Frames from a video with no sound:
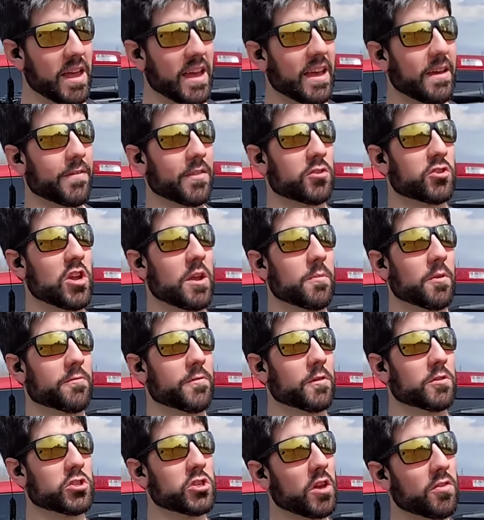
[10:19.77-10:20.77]
If it's chambered
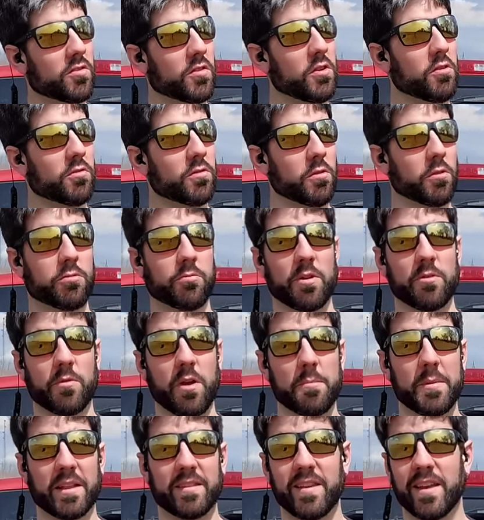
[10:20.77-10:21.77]
for just 223
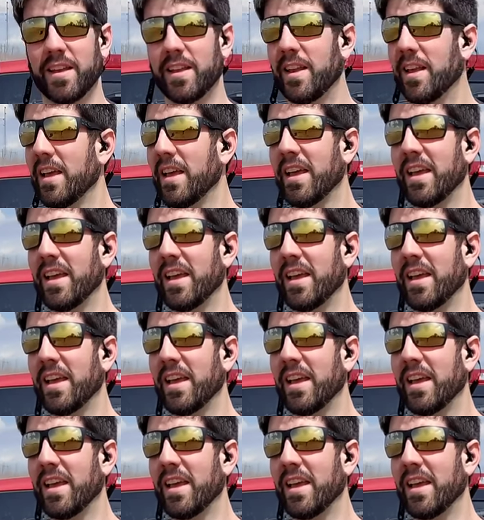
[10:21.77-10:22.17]
Remington,